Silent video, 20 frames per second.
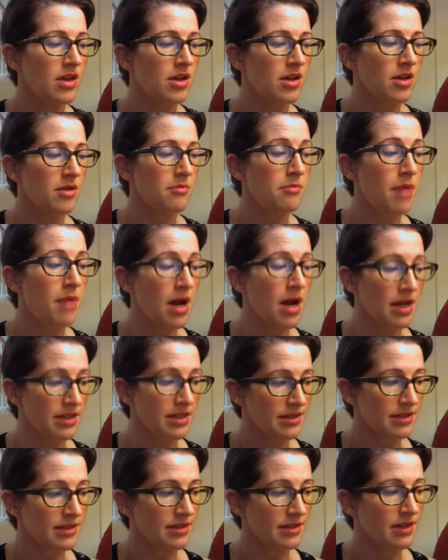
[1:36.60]
But
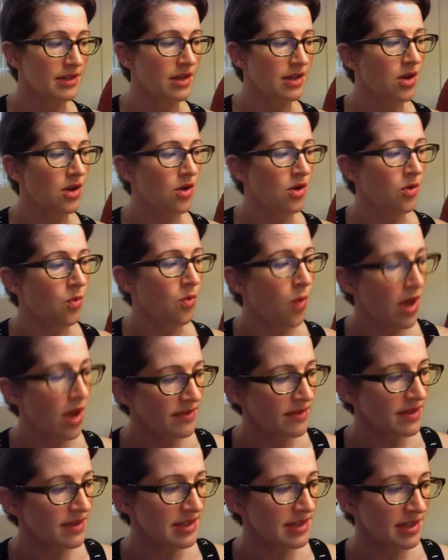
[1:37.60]
when
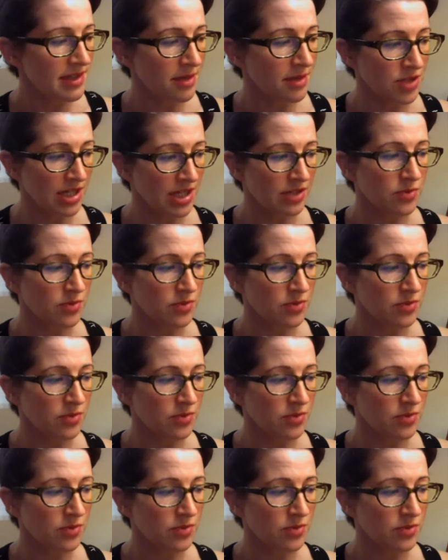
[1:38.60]
this subject